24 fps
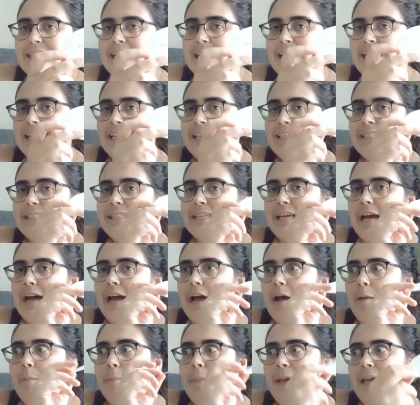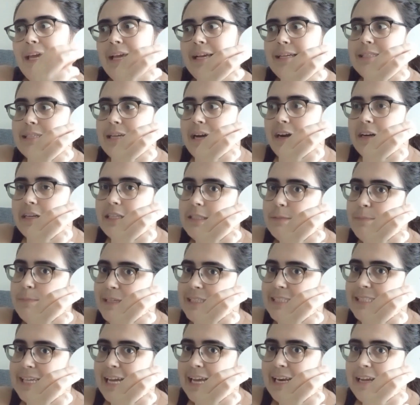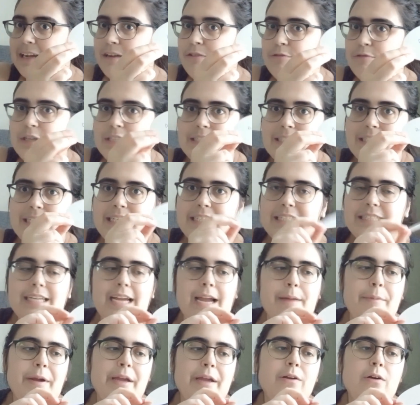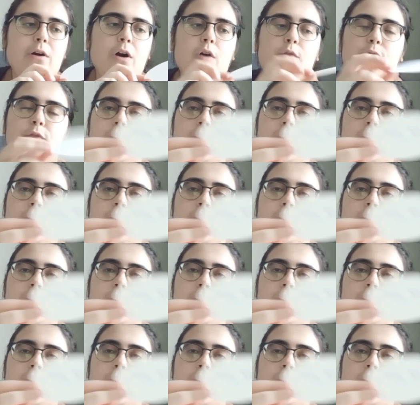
It is Mickey as Artist by Zanna Cross Stitch, and my goal for